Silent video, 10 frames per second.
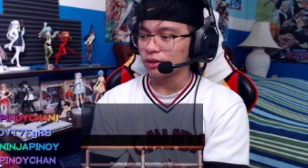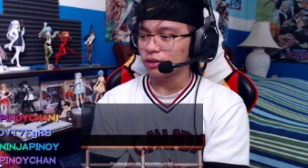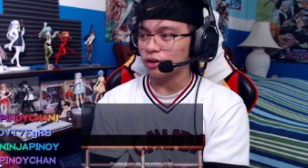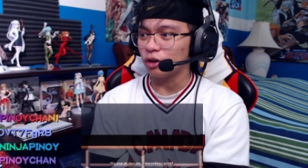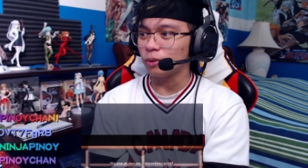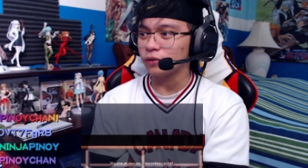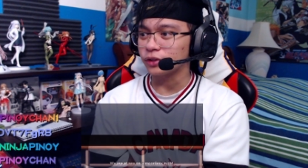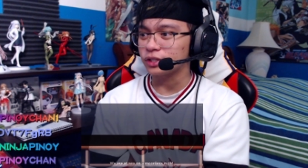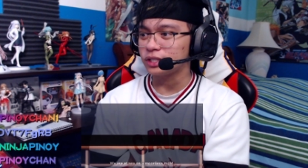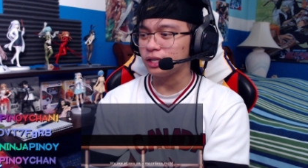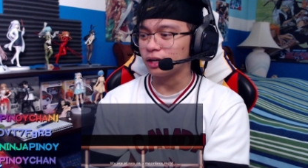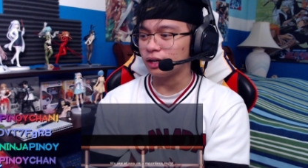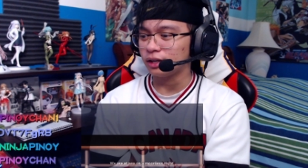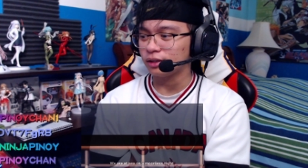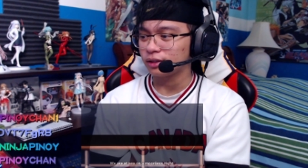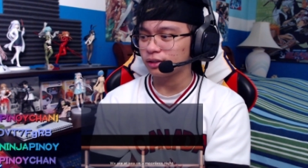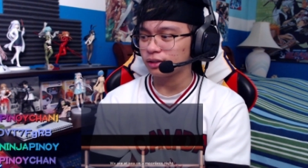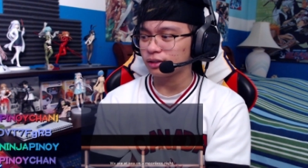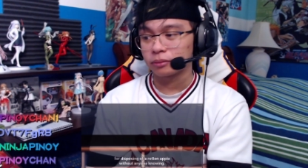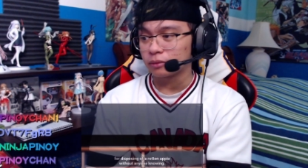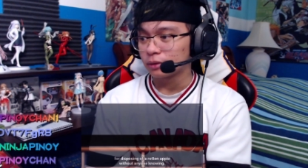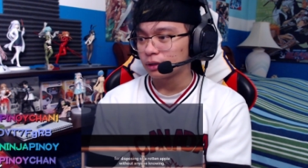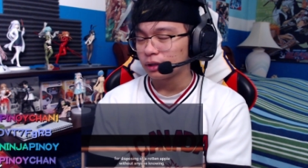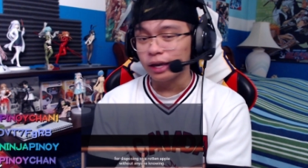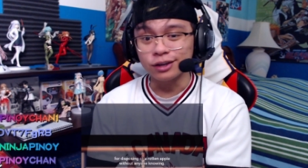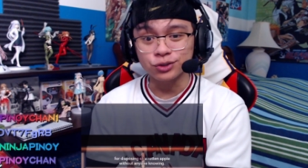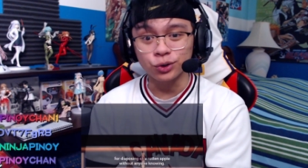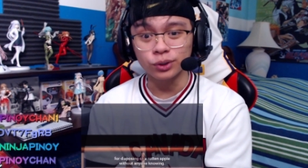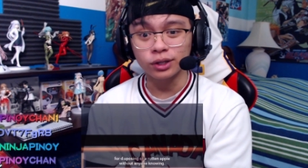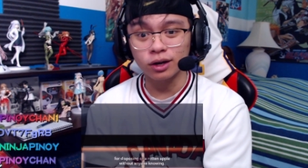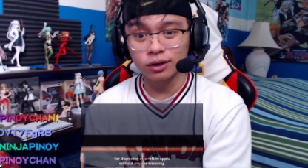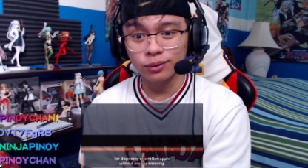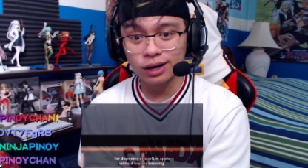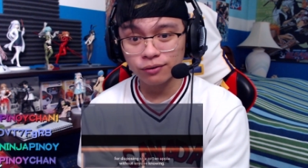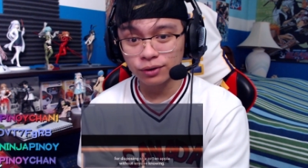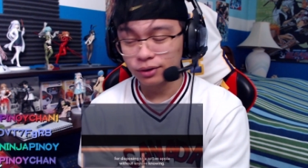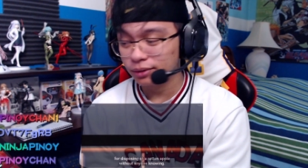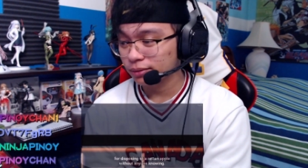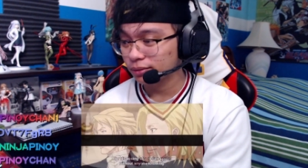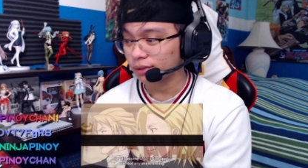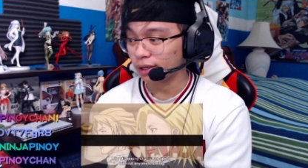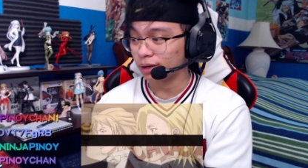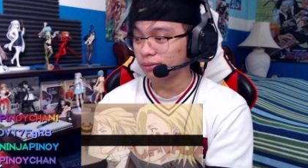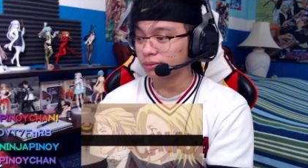Throw him over the sea, huh? Hey, screw it, dog. Whatever. You know?